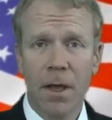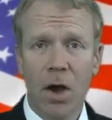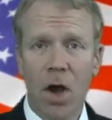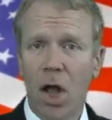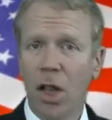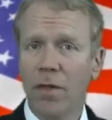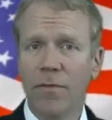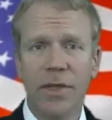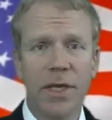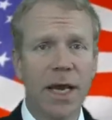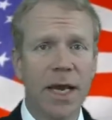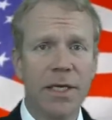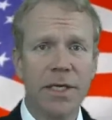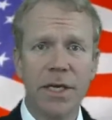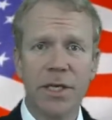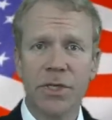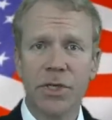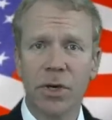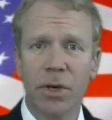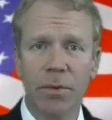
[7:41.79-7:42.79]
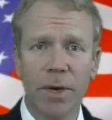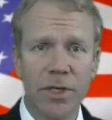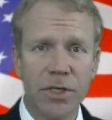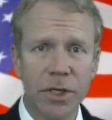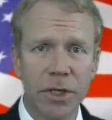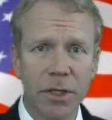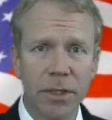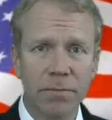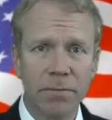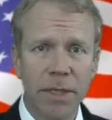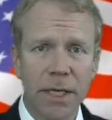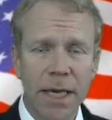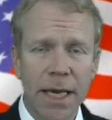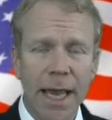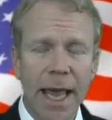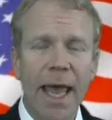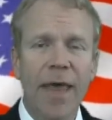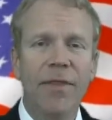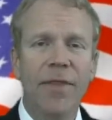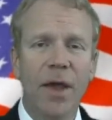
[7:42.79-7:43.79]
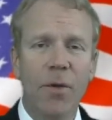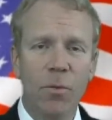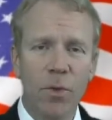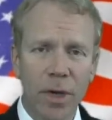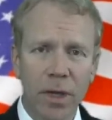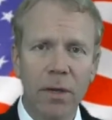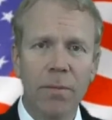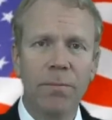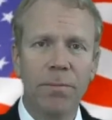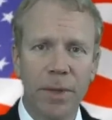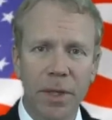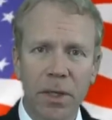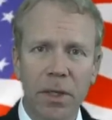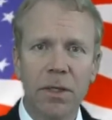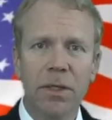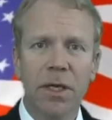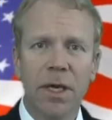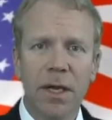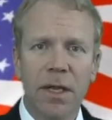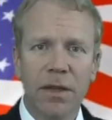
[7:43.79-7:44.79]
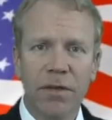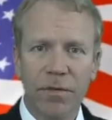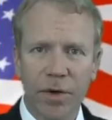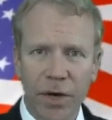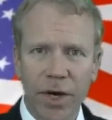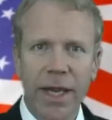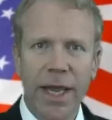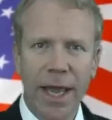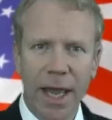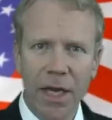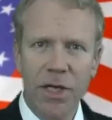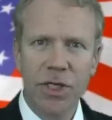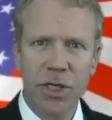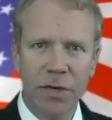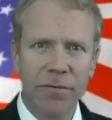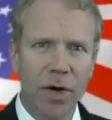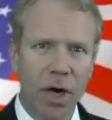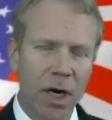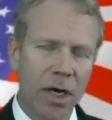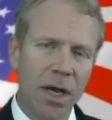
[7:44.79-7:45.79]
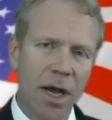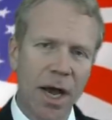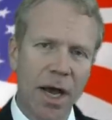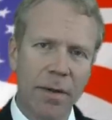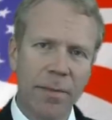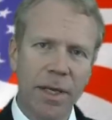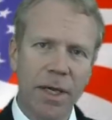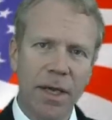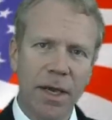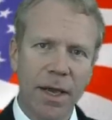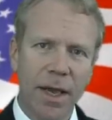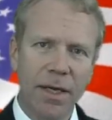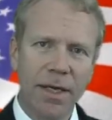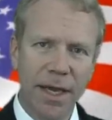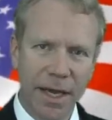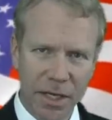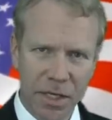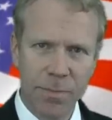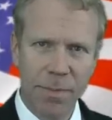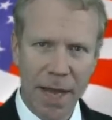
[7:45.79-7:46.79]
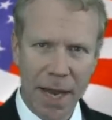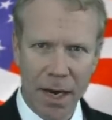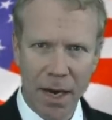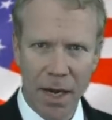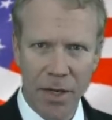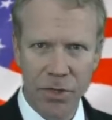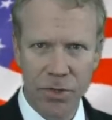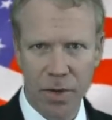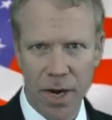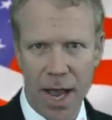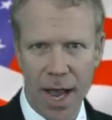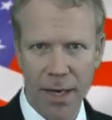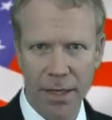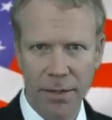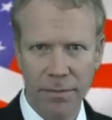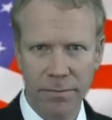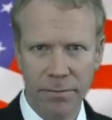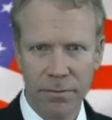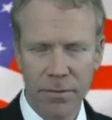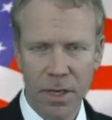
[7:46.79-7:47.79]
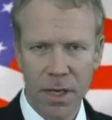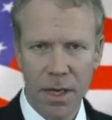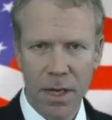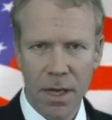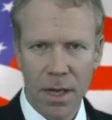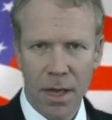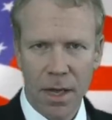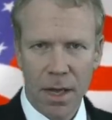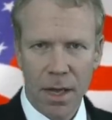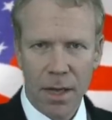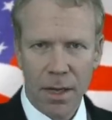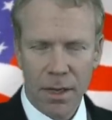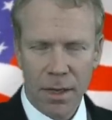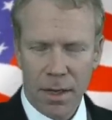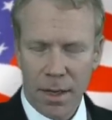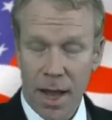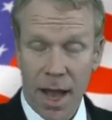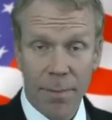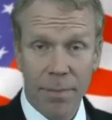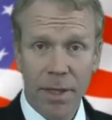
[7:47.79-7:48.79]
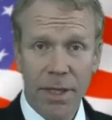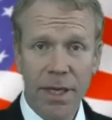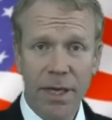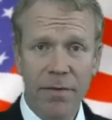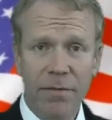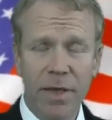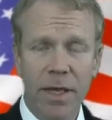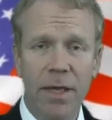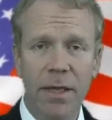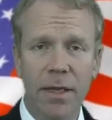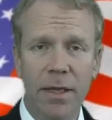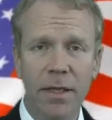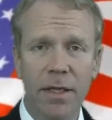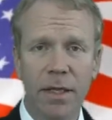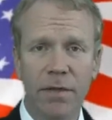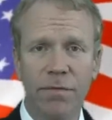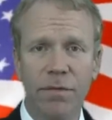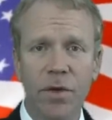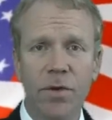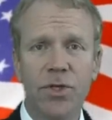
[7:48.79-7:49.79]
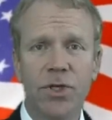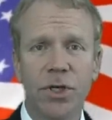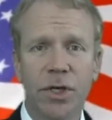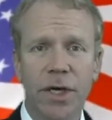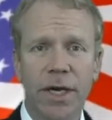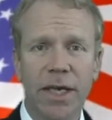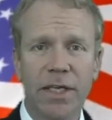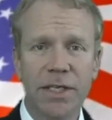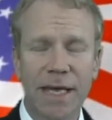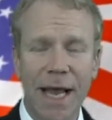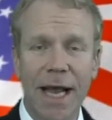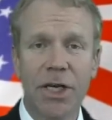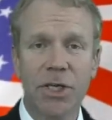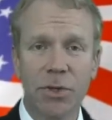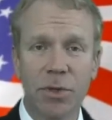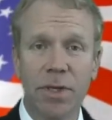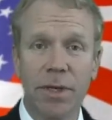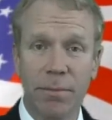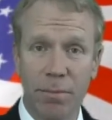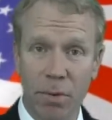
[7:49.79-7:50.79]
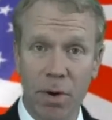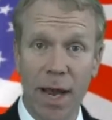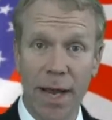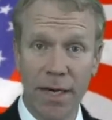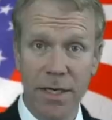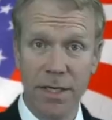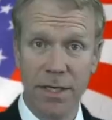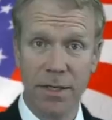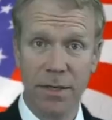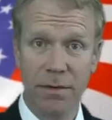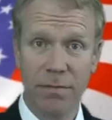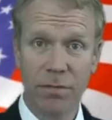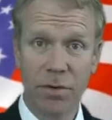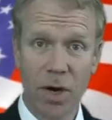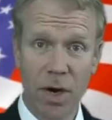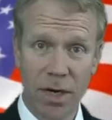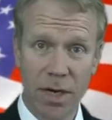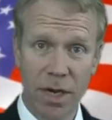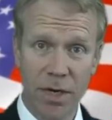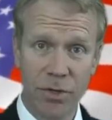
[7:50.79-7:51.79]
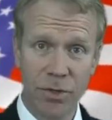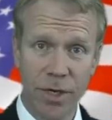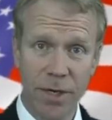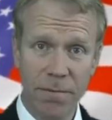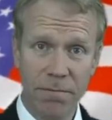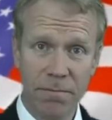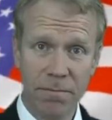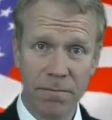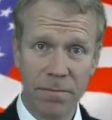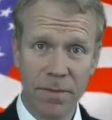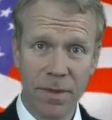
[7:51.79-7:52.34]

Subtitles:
All of the ideas are original, and they will build the very engine of our economy and get us back on track. I believe that the future is actually bright for our country,